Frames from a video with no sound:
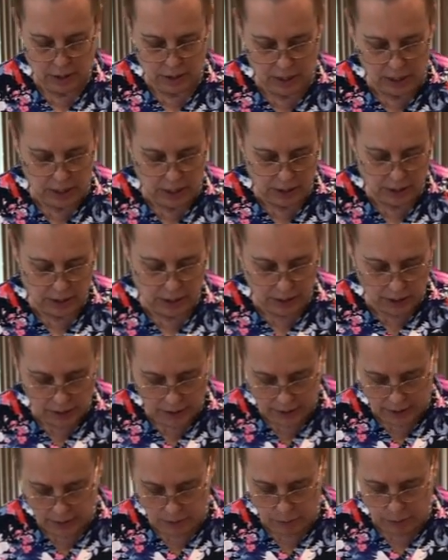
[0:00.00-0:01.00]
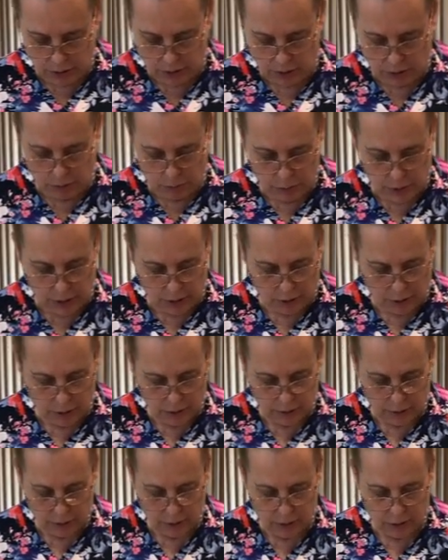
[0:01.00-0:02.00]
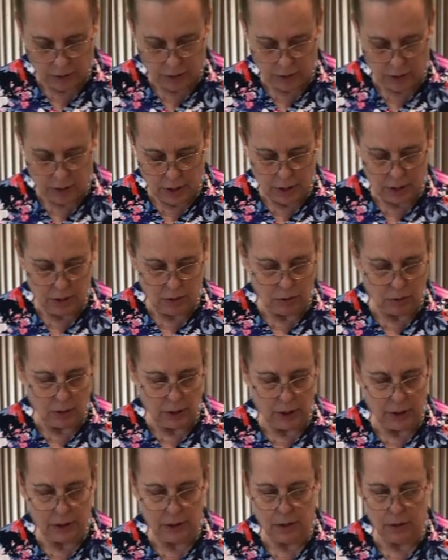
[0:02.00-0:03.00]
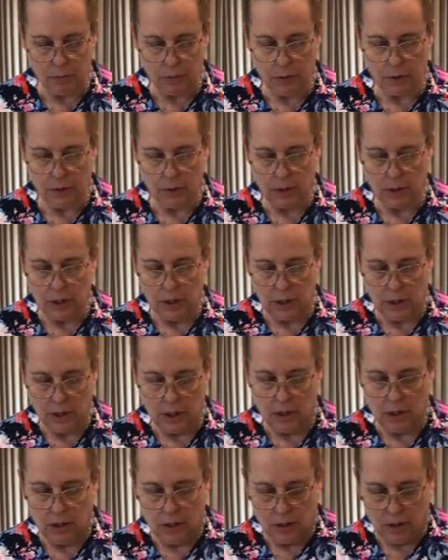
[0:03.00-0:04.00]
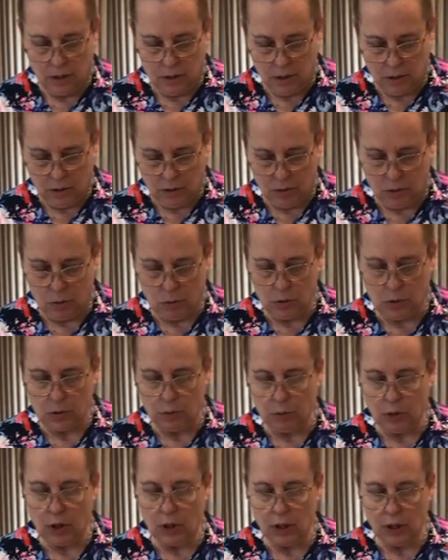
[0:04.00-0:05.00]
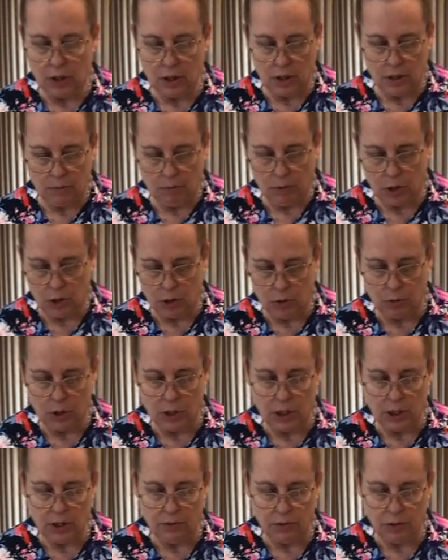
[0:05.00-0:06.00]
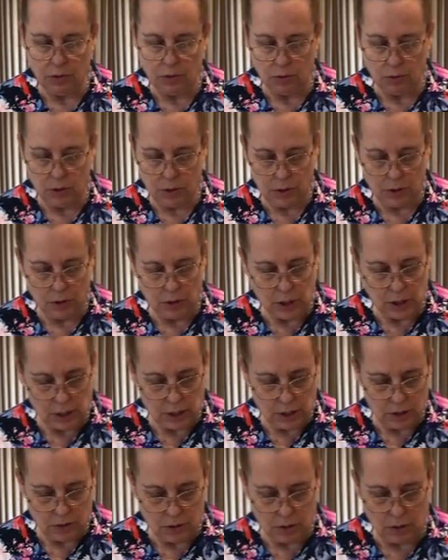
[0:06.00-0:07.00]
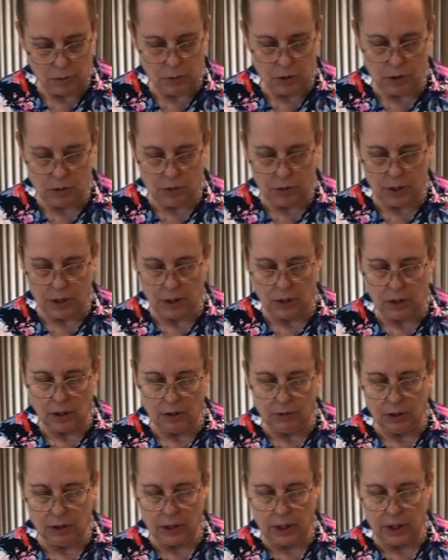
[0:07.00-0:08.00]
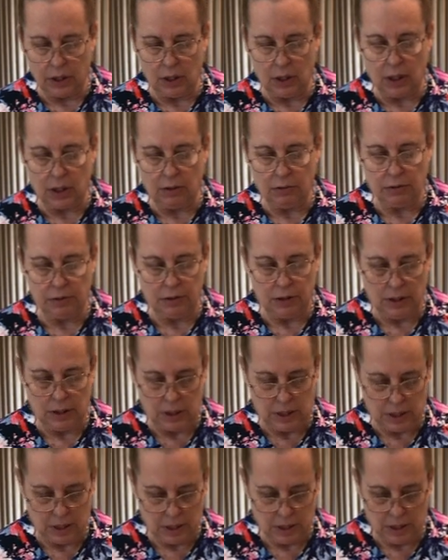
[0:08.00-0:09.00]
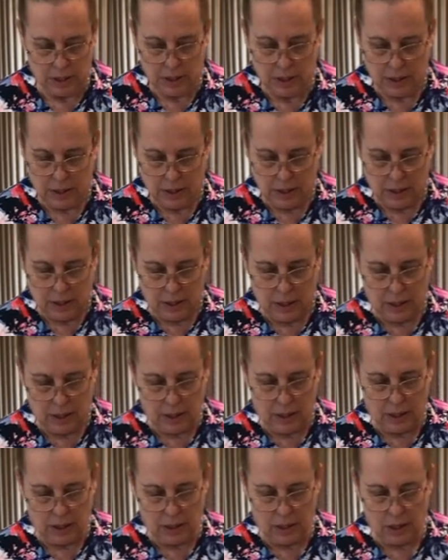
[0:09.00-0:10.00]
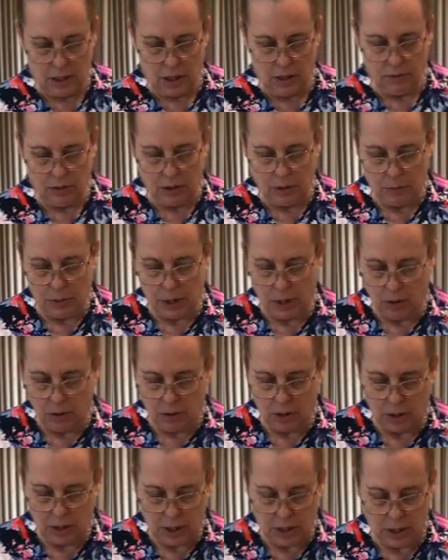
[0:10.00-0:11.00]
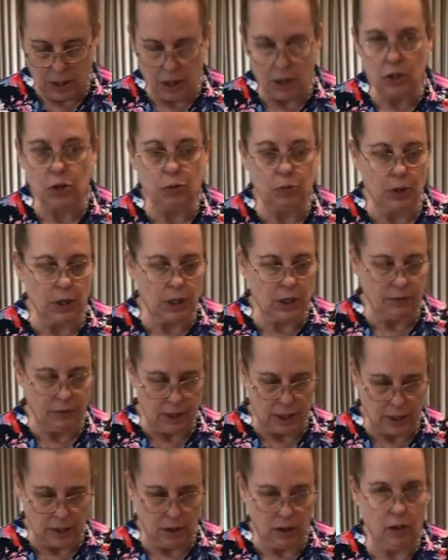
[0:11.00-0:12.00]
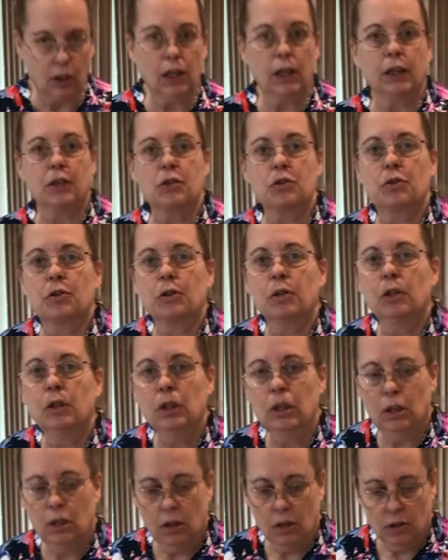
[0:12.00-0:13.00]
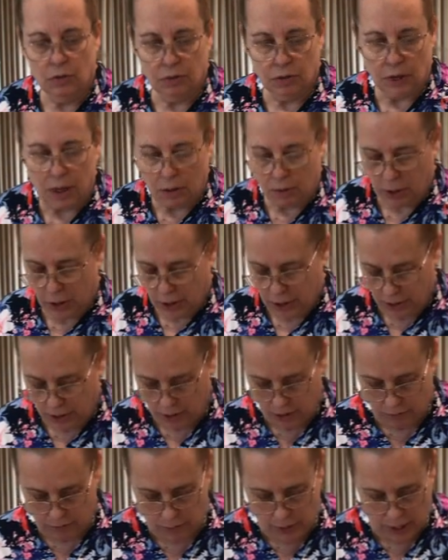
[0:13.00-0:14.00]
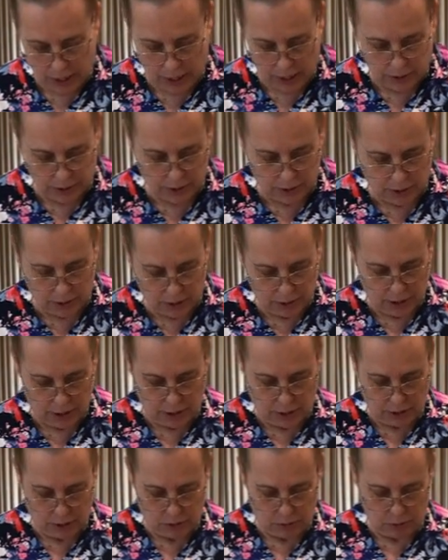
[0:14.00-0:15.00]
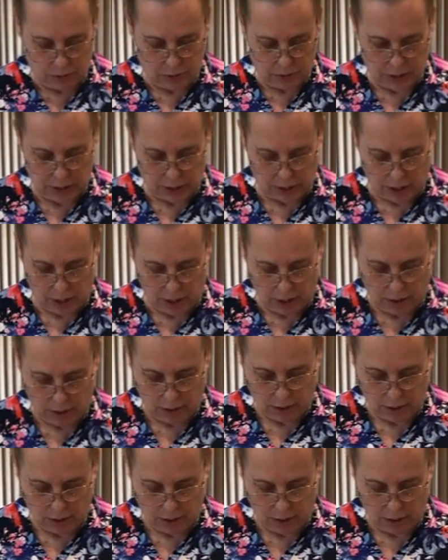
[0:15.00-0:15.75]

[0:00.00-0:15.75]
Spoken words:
And I like them a little bigger. I don't like them too small, which you would get if you do with the log. So I'm just trying to level that off and get an even amount in each one. I've got a little extra flour here if my hands start getting too sticky.